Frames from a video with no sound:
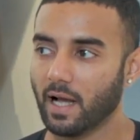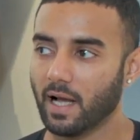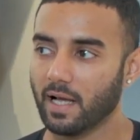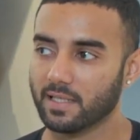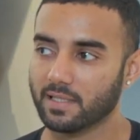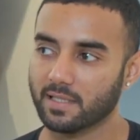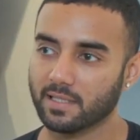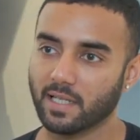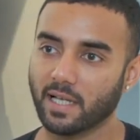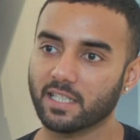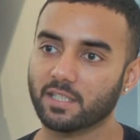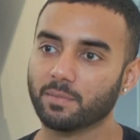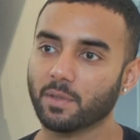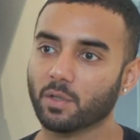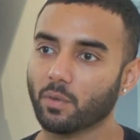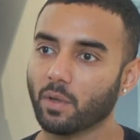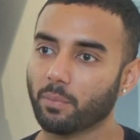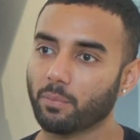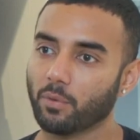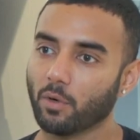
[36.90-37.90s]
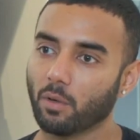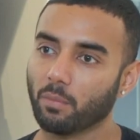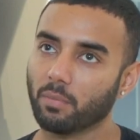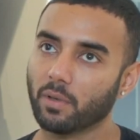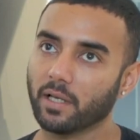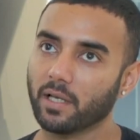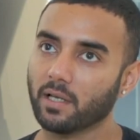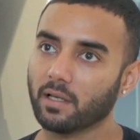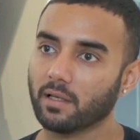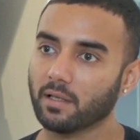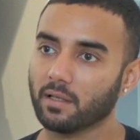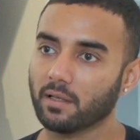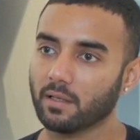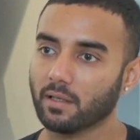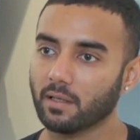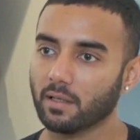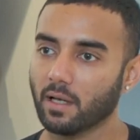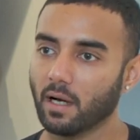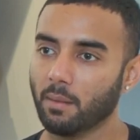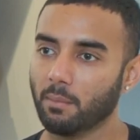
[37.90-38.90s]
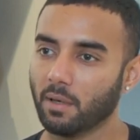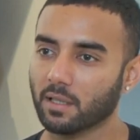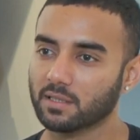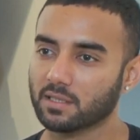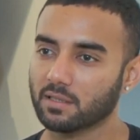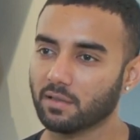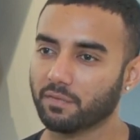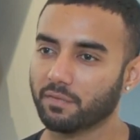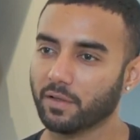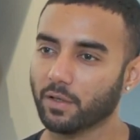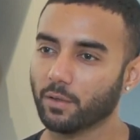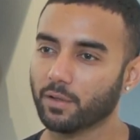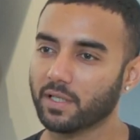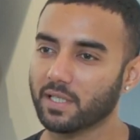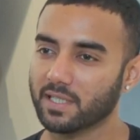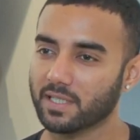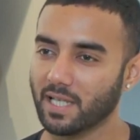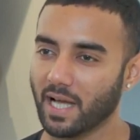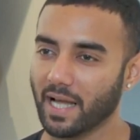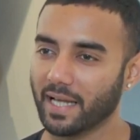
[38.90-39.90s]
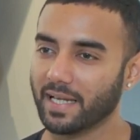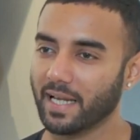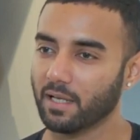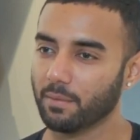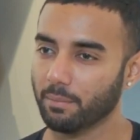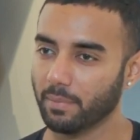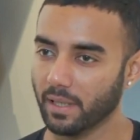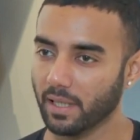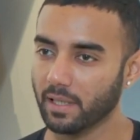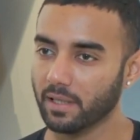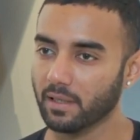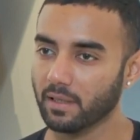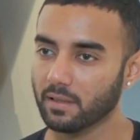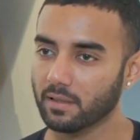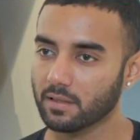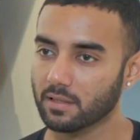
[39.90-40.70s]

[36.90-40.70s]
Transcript: as Designsmith, we're probably amongst the few design and build